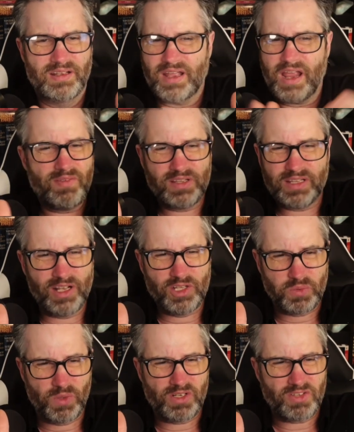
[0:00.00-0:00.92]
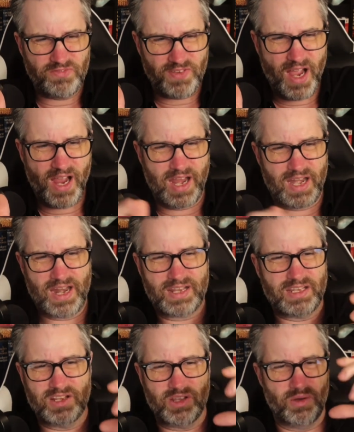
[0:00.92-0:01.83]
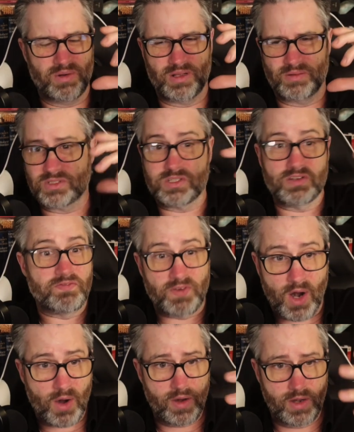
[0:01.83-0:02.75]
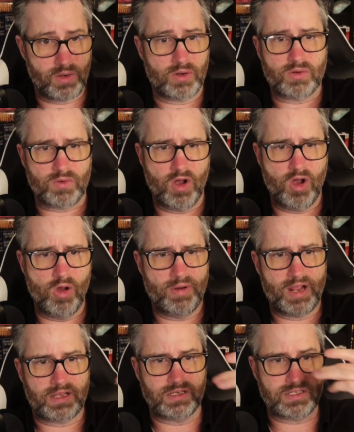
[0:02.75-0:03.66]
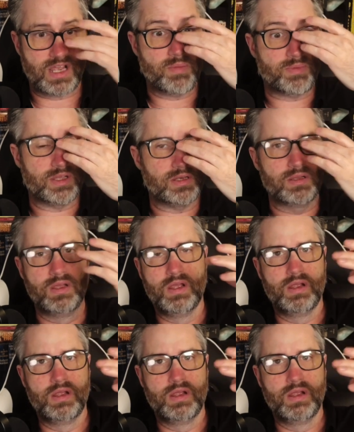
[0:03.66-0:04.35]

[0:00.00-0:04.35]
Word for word: Everything else works fine. I can go to Safari or Chrome and I can type in